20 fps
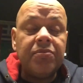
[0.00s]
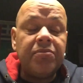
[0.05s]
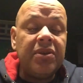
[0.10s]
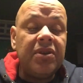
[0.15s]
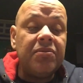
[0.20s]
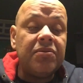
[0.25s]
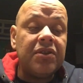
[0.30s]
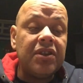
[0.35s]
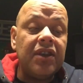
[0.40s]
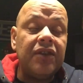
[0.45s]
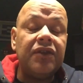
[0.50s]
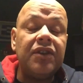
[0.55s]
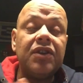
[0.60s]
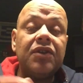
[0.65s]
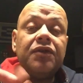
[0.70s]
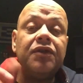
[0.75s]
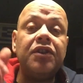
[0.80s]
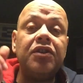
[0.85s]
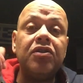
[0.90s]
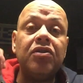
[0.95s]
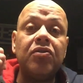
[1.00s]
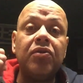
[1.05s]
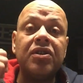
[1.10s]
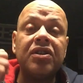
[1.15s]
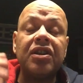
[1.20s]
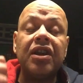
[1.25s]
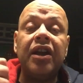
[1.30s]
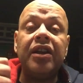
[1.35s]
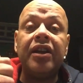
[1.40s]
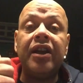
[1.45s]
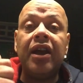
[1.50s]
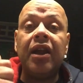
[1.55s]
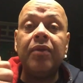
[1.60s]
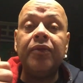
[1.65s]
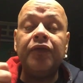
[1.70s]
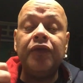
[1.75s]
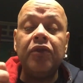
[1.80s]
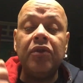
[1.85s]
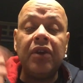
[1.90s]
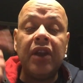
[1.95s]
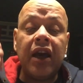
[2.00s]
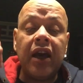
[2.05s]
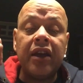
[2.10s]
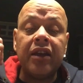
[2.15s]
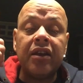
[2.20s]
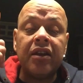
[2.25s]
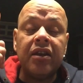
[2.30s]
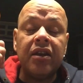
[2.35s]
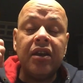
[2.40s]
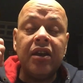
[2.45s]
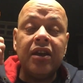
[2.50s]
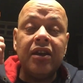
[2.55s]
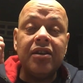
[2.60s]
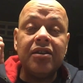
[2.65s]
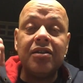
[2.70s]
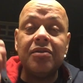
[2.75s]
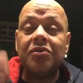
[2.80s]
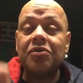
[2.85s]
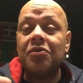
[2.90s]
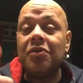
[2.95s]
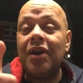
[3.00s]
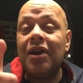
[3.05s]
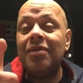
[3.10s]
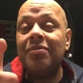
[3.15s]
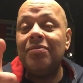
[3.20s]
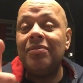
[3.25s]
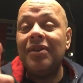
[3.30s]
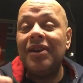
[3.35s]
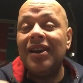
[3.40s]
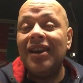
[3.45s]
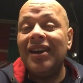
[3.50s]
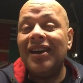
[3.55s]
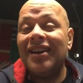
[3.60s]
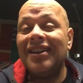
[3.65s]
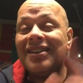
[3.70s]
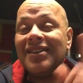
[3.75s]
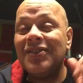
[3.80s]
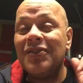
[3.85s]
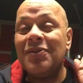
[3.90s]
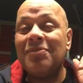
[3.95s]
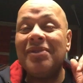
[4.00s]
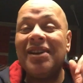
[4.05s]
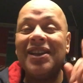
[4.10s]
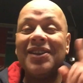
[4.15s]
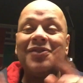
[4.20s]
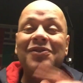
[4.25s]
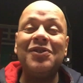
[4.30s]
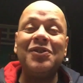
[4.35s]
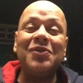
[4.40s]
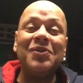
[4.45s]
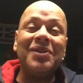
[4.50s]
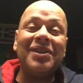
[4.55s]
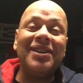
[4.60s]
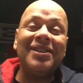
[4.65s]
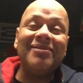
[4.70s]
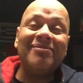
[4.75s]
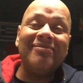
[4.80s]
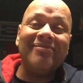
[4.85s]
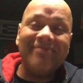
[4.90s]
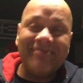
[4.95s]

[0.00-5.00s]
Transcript: Peeps, if this video was kind of helpful, like, subscribe, and see you in my next video again.